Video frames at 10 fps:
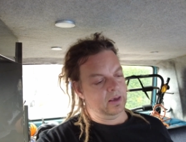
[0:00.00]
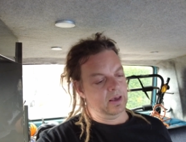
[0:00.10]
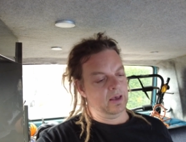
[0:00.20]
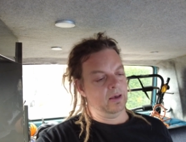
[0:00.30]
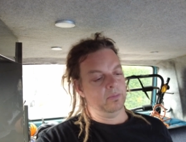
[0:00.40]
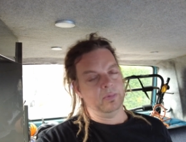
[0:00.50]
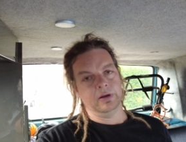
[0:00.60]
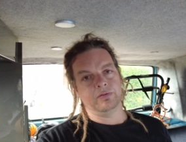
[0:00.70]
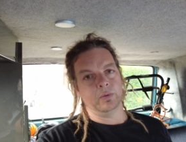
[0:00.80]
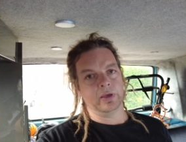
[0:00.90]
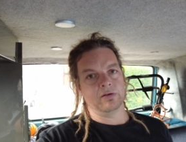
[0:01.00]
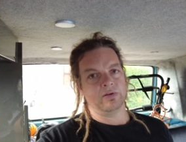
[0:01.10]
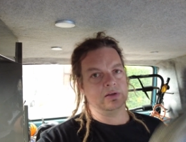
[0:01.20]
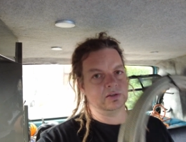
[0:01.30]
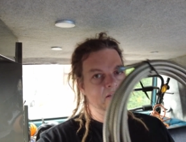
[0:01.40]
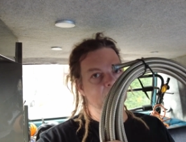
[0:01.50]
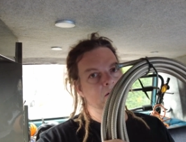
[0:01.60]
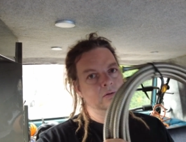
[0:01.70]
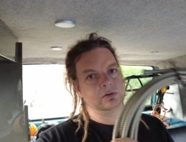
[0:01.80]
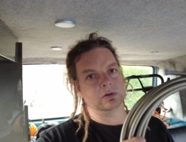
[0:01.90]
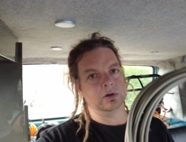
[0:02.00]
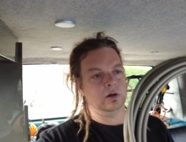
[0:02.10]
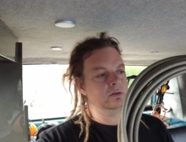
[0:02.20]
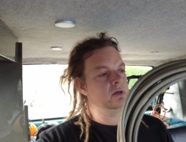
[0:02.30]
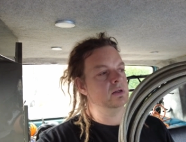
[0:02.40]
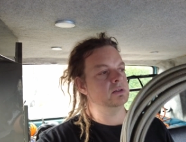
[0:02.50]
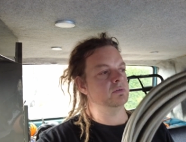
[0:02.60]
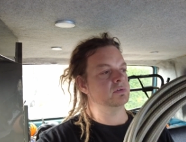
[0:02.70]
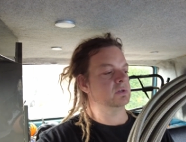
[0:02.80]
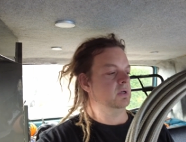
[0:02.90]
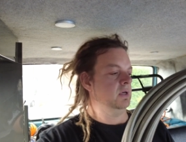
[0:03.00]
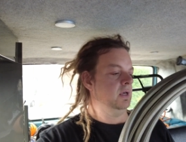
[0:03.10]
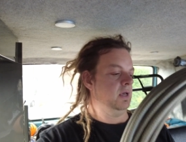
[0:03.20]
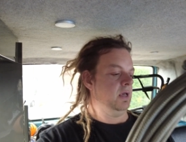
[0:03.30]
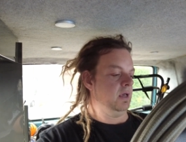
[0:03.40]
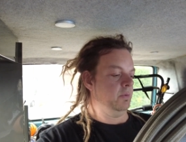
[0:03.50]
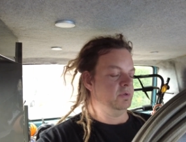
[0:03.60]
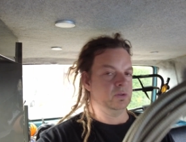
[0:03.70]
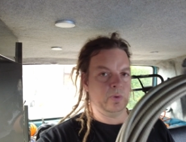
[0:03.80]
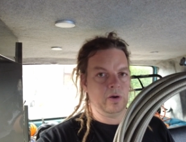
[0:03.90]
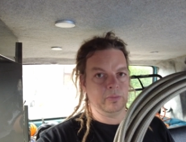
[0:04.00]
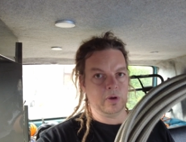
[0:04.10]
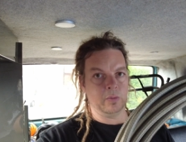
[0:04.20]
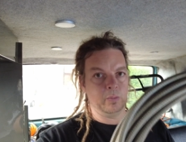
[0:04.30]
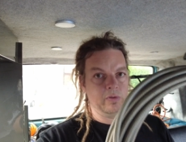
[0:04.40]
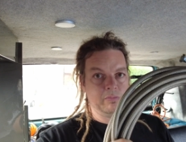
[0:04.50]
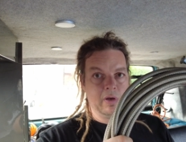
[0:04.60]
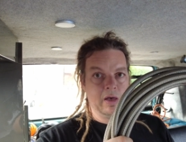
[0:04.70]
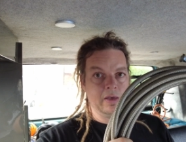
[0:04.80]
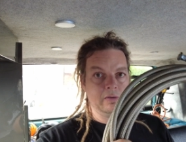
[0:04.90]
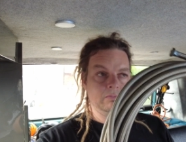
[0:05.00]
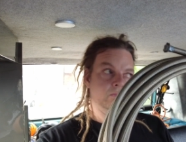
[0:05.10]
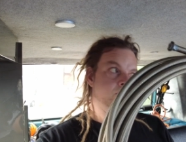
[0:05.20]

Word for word: Um, and if you want to get fancy, you could always look at alternatives, uh, which is where I'm going with my